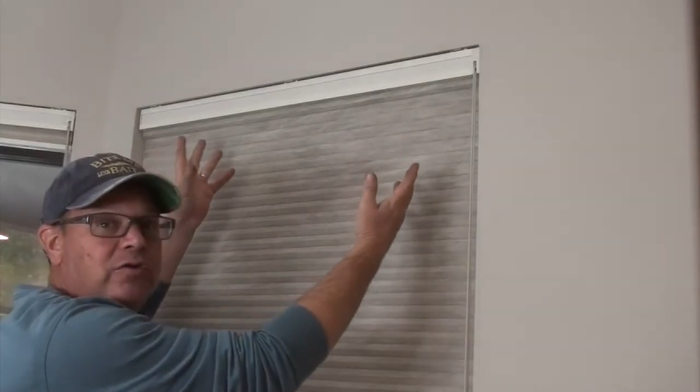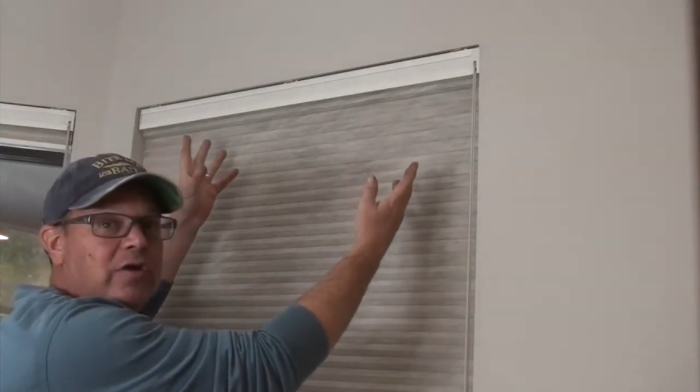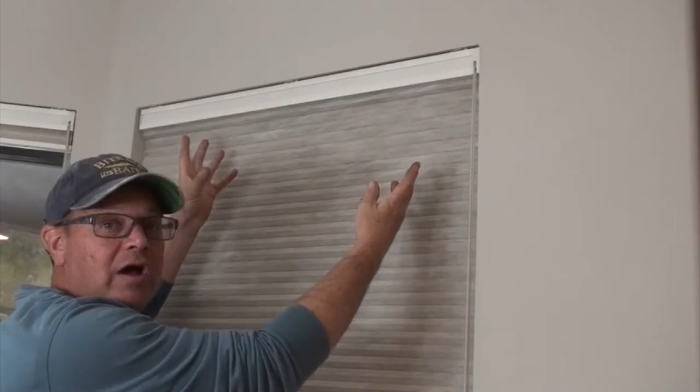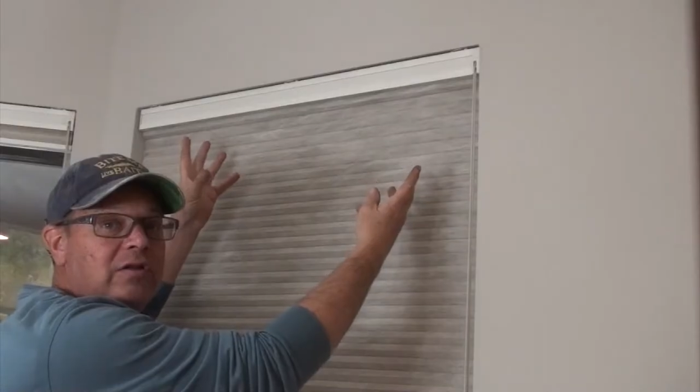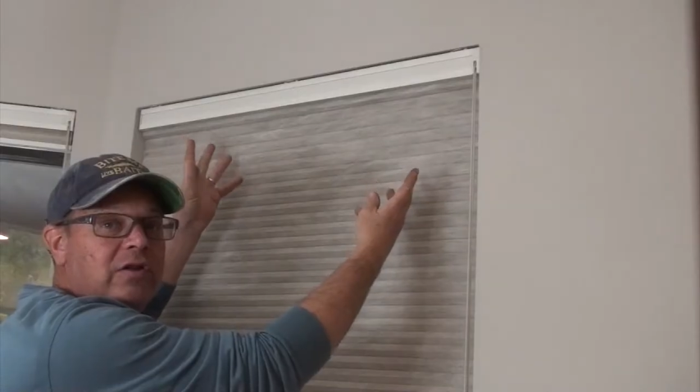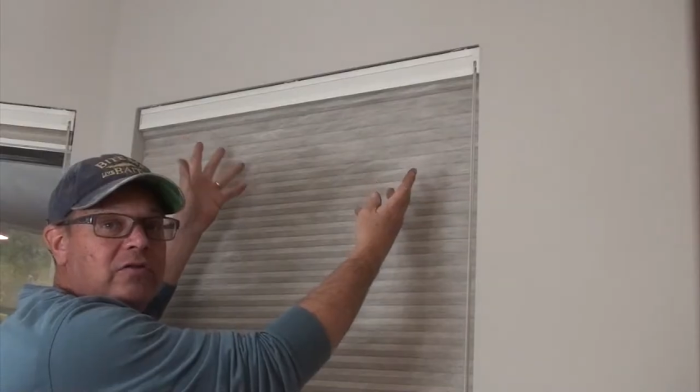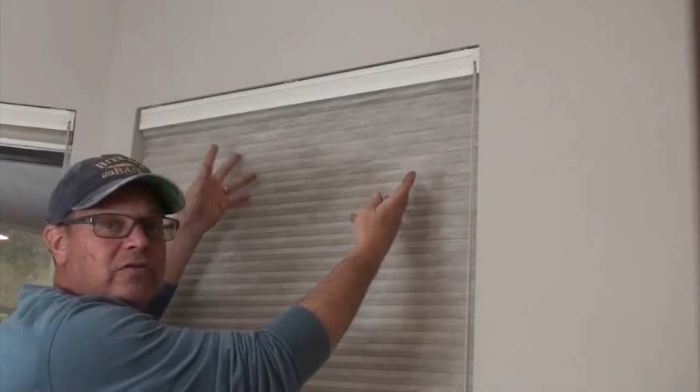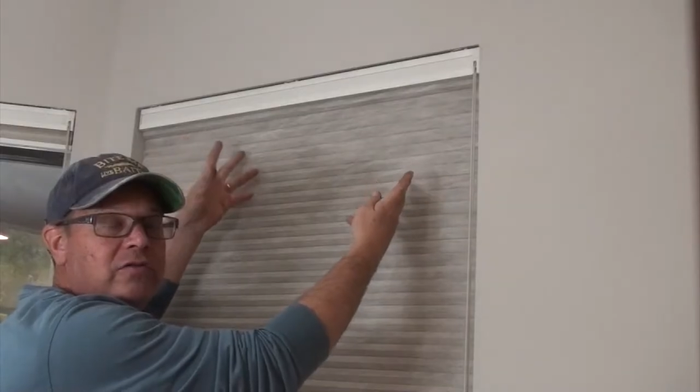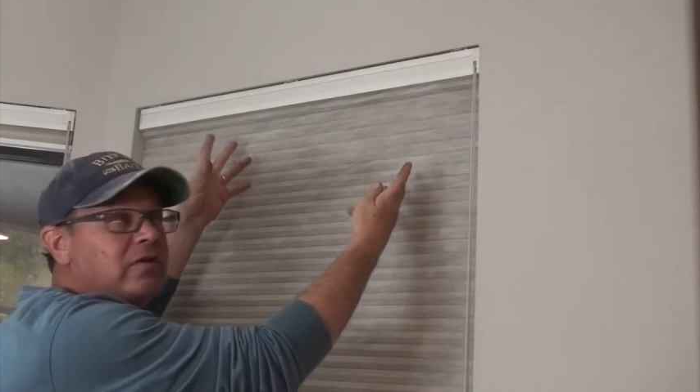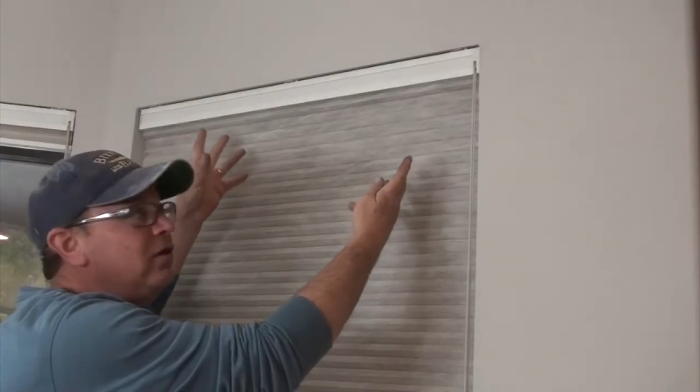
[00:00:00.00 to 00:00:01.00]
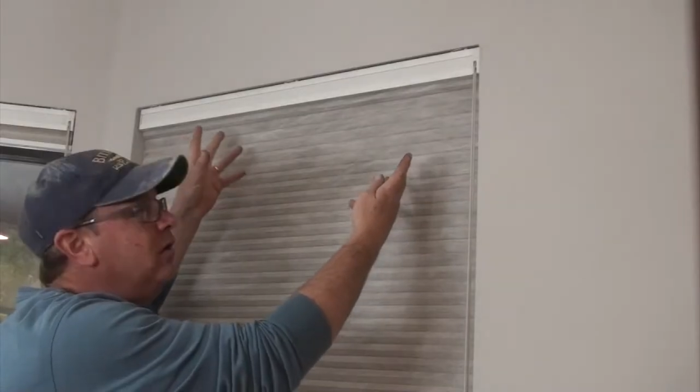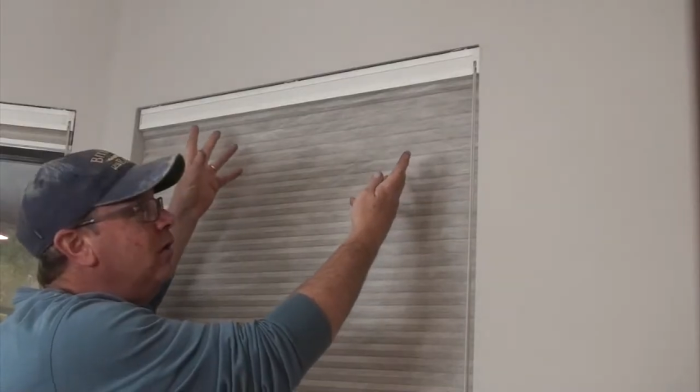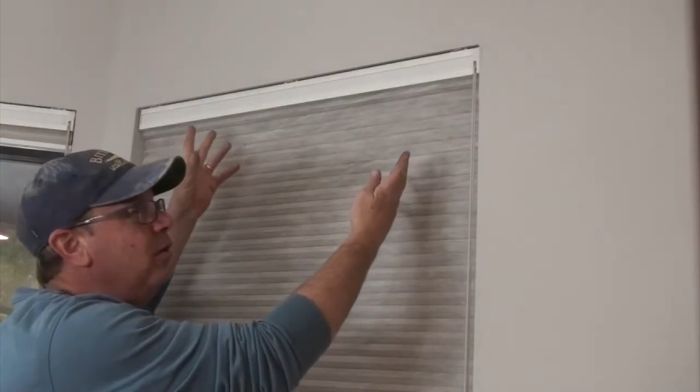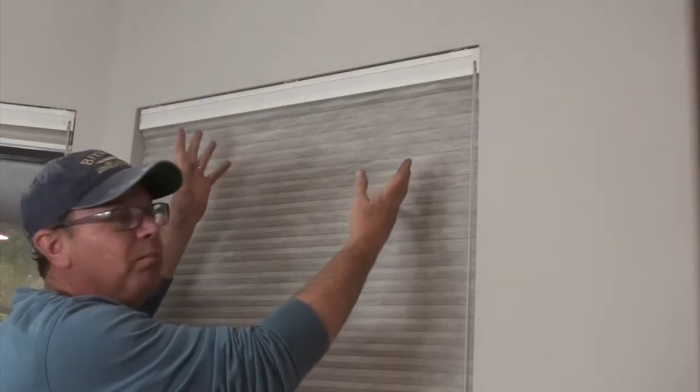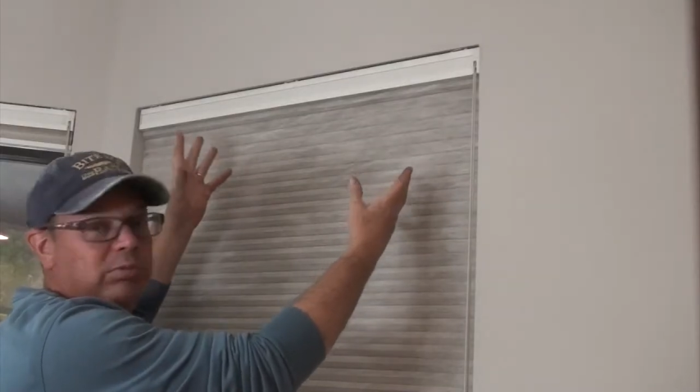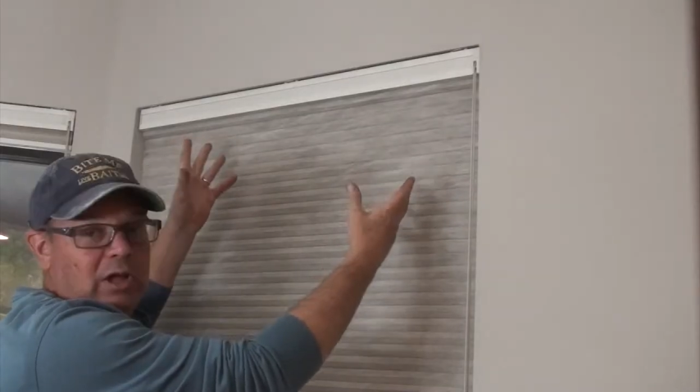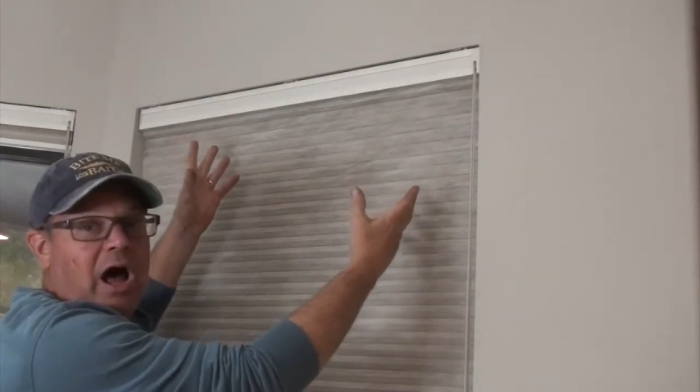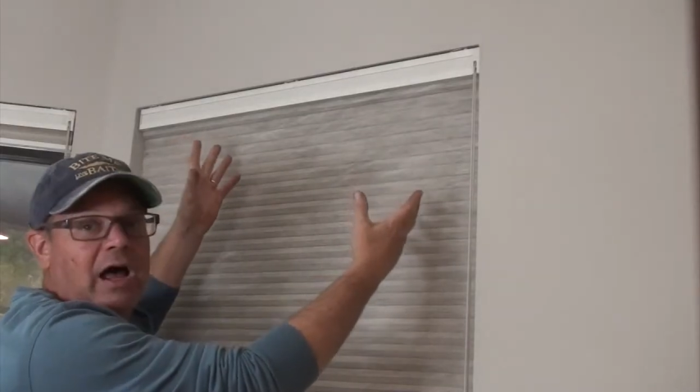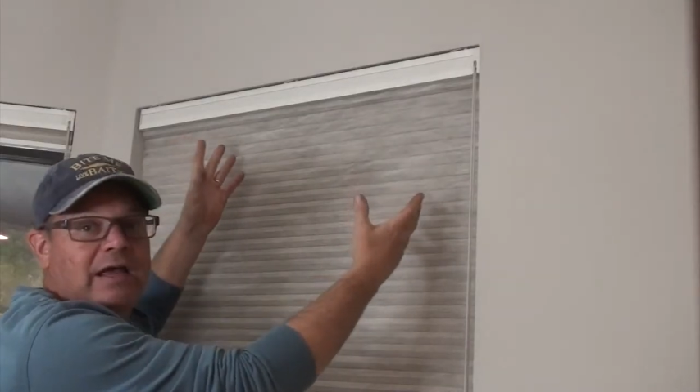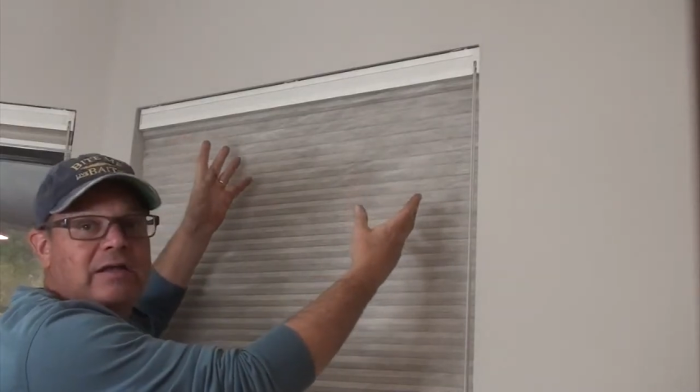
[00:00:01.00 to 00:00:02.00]
Douglas
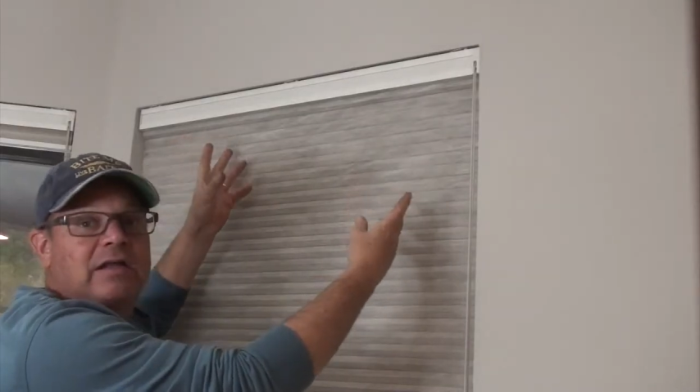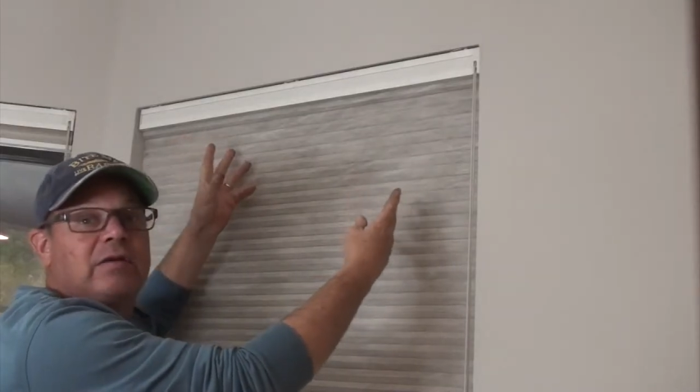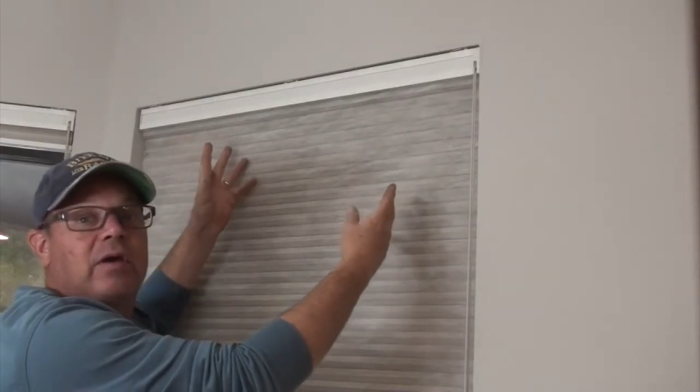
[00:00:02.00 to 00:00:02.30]
blind